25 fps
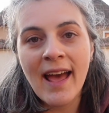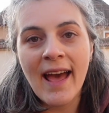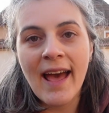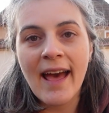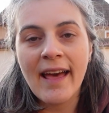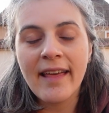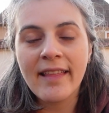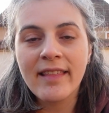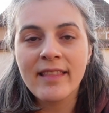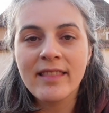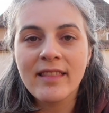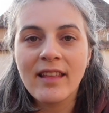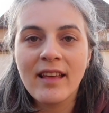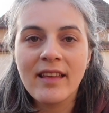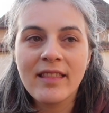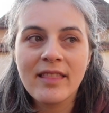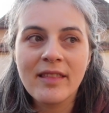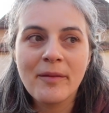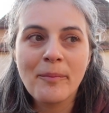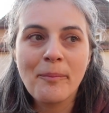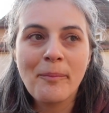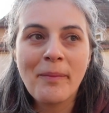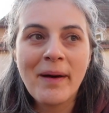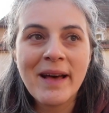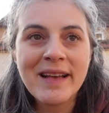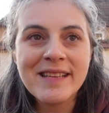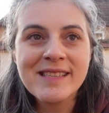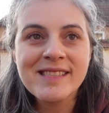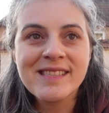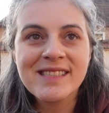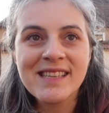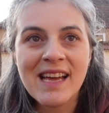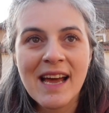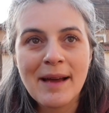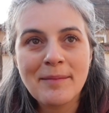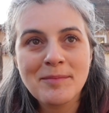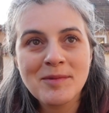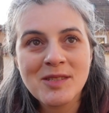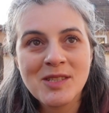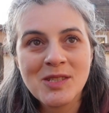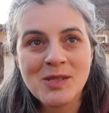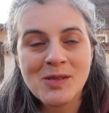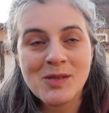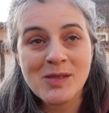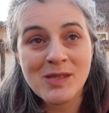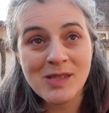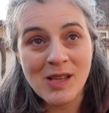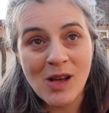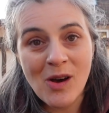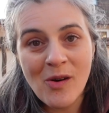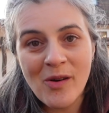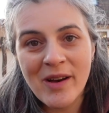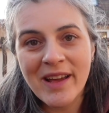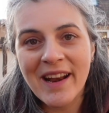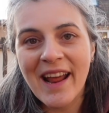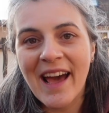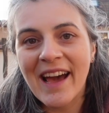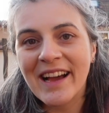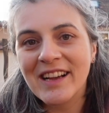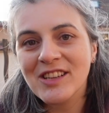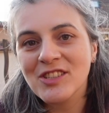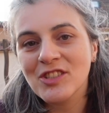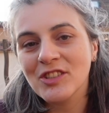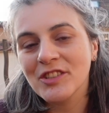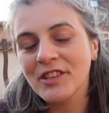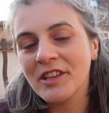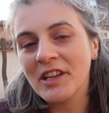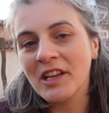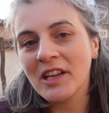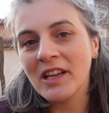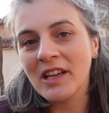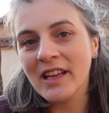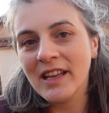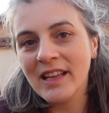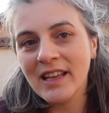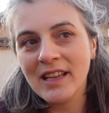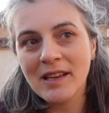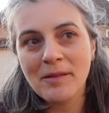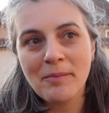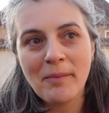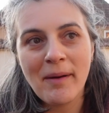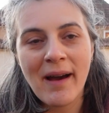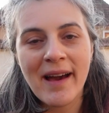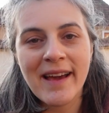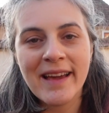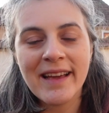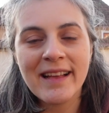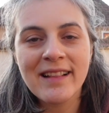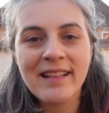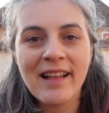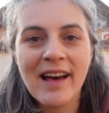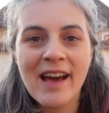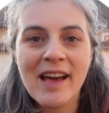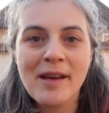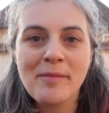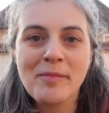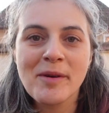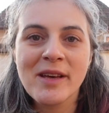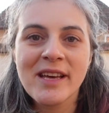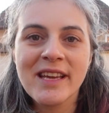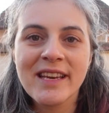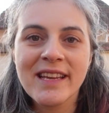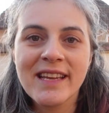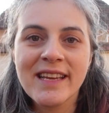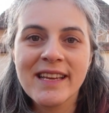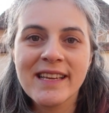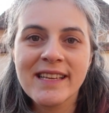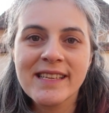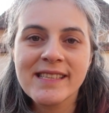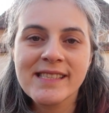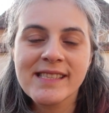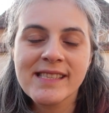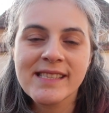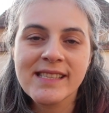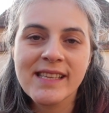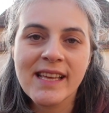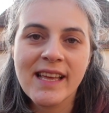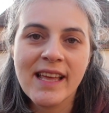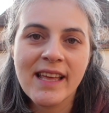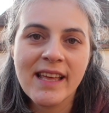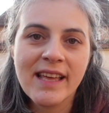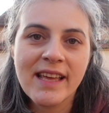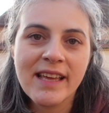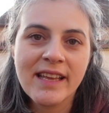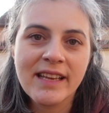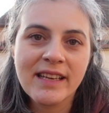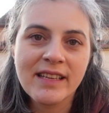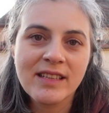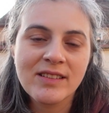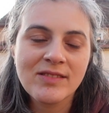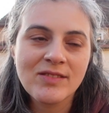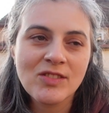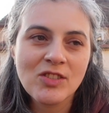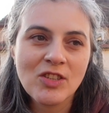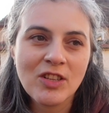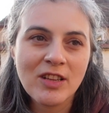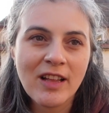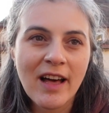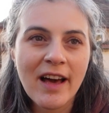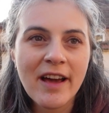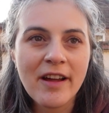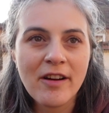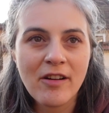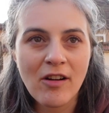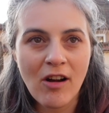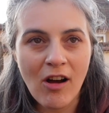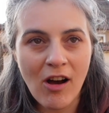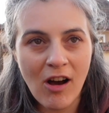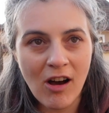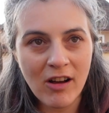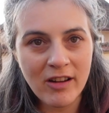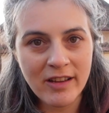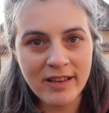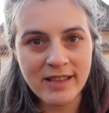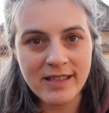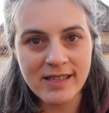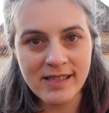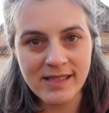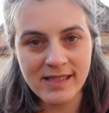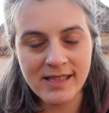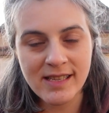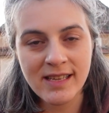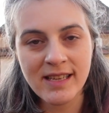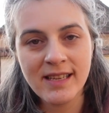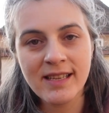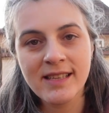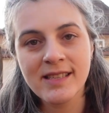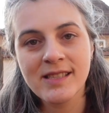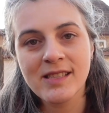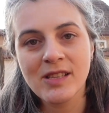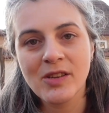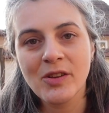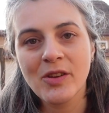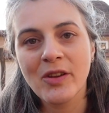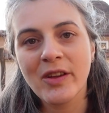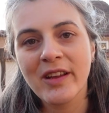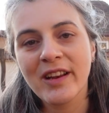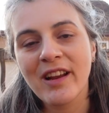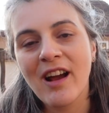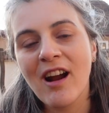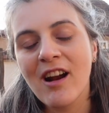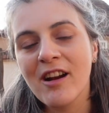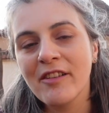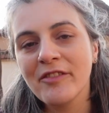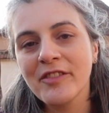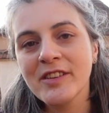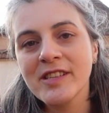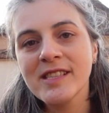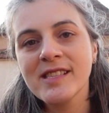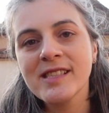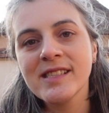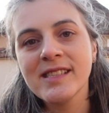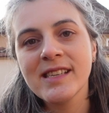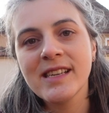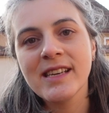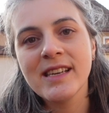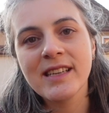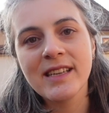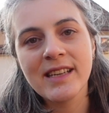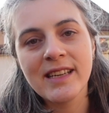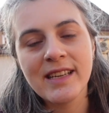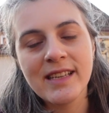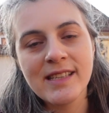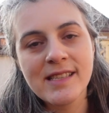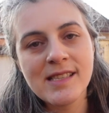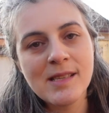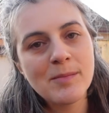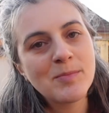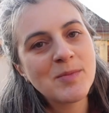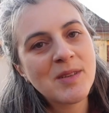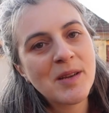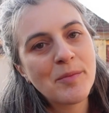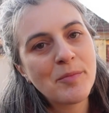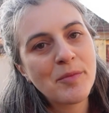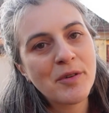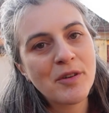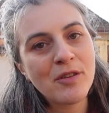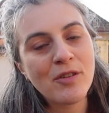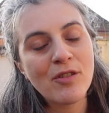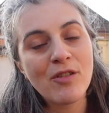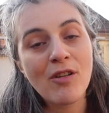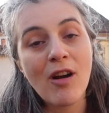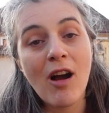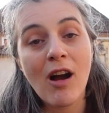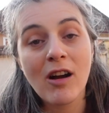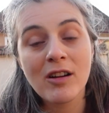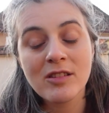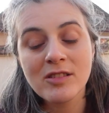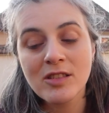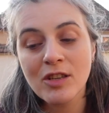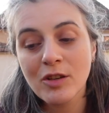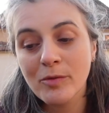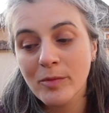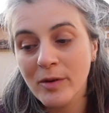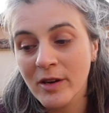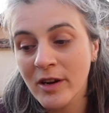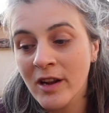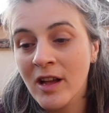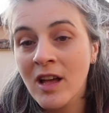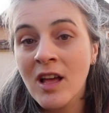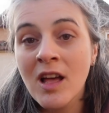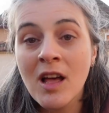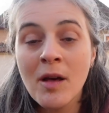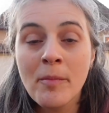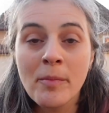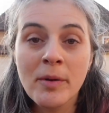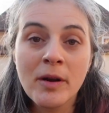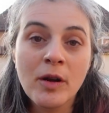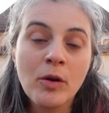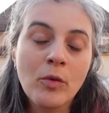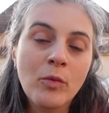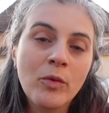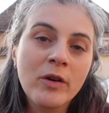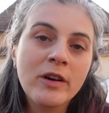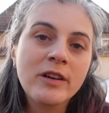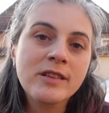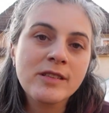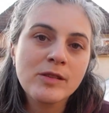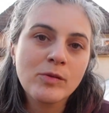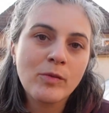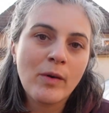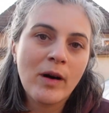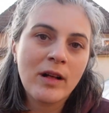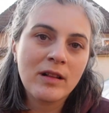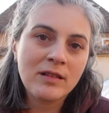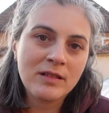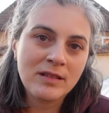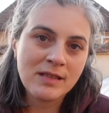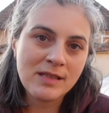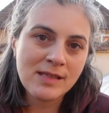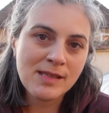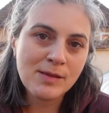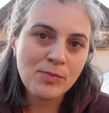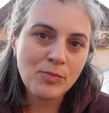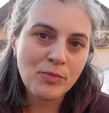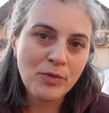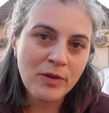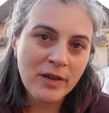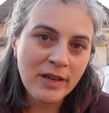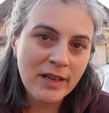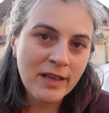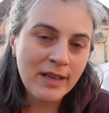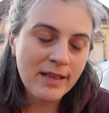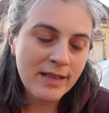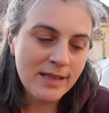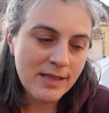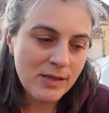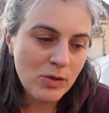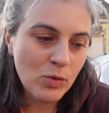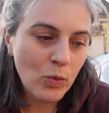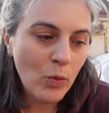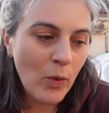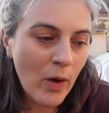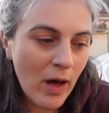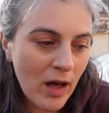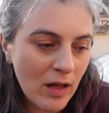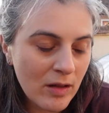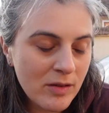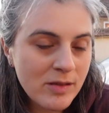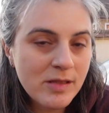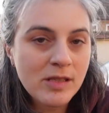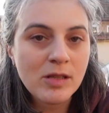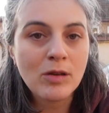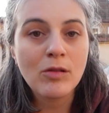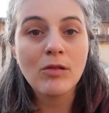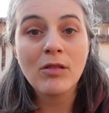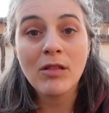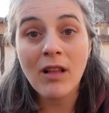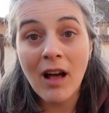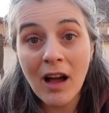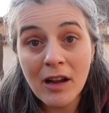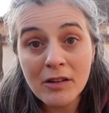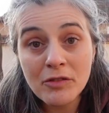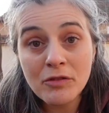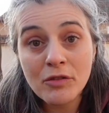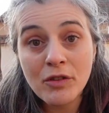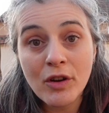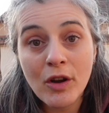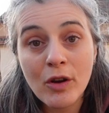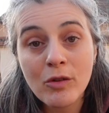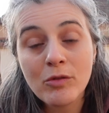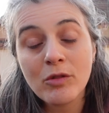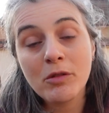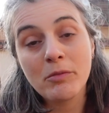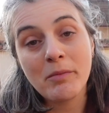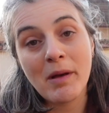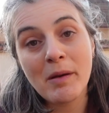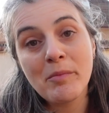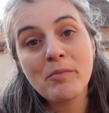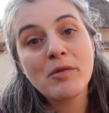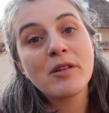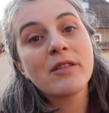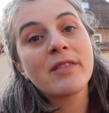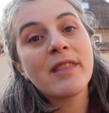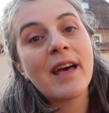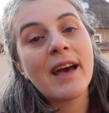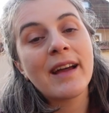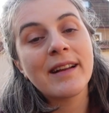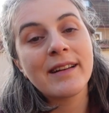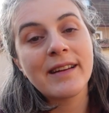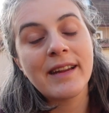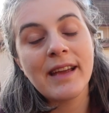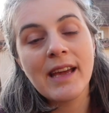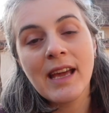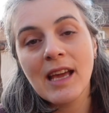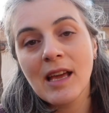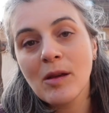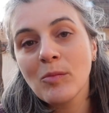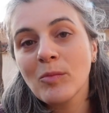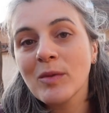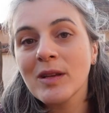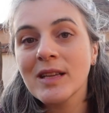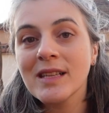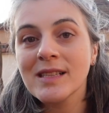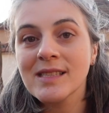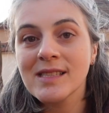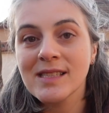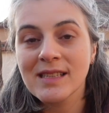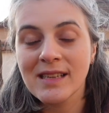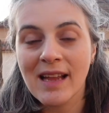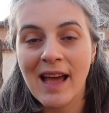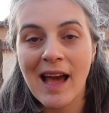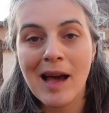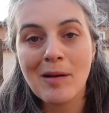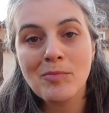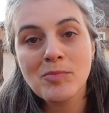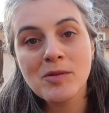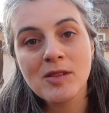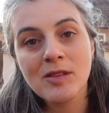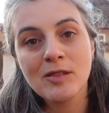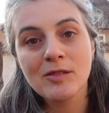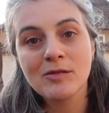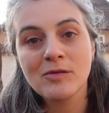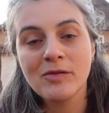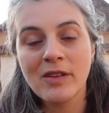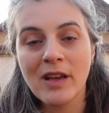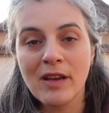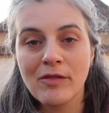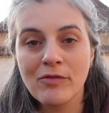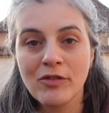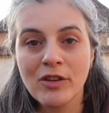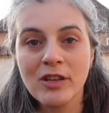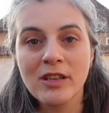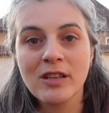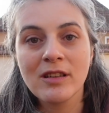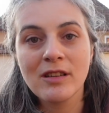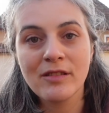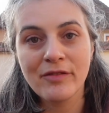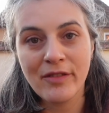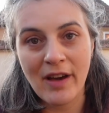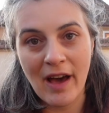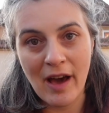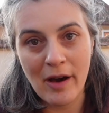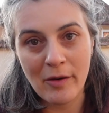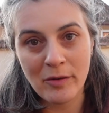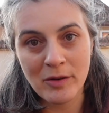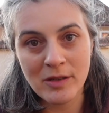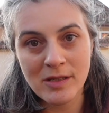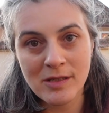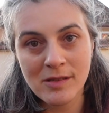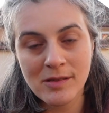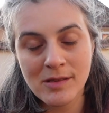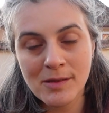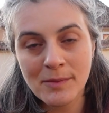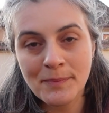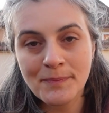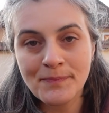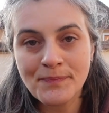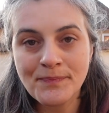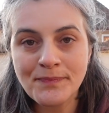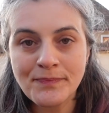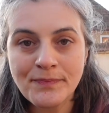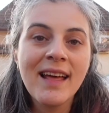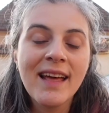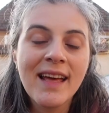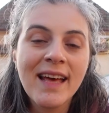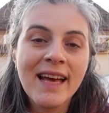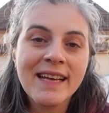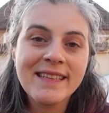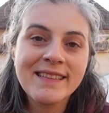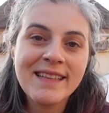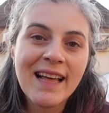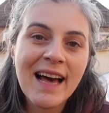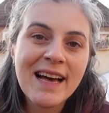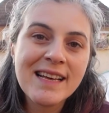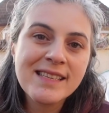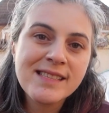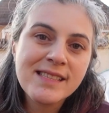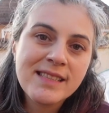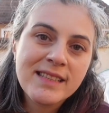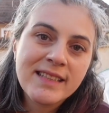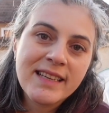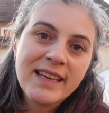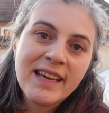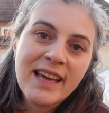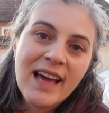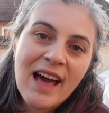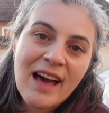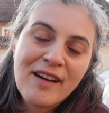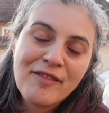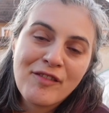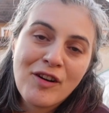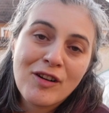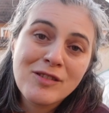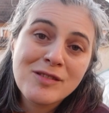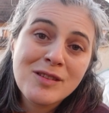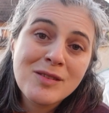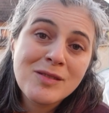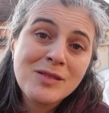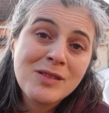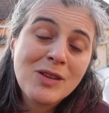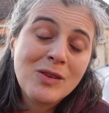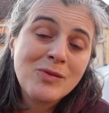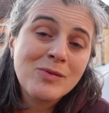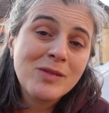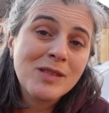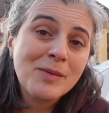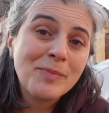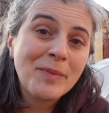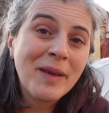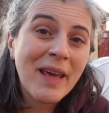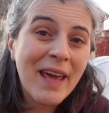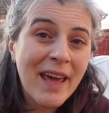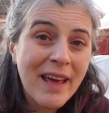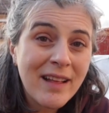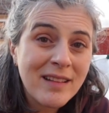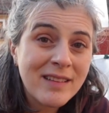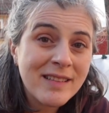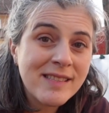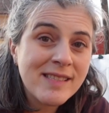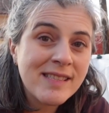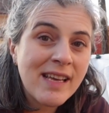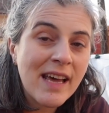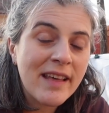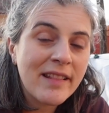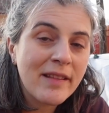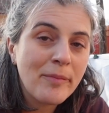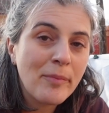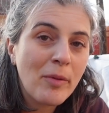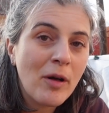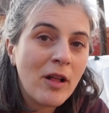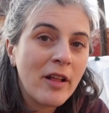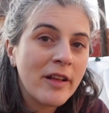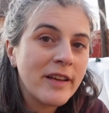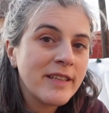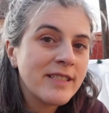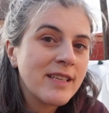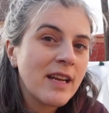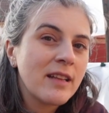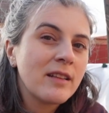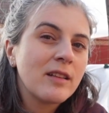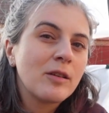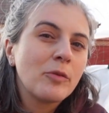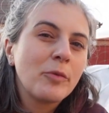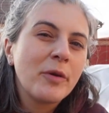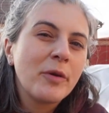And the best time to sow it actually in my climate is in July or August, so you can harvest it in September or October, but it works well in spring as well. So lawn row, remember that name, it's an absolute favorite of ours. And lastly, I've also sown some kale inside the polytunnel.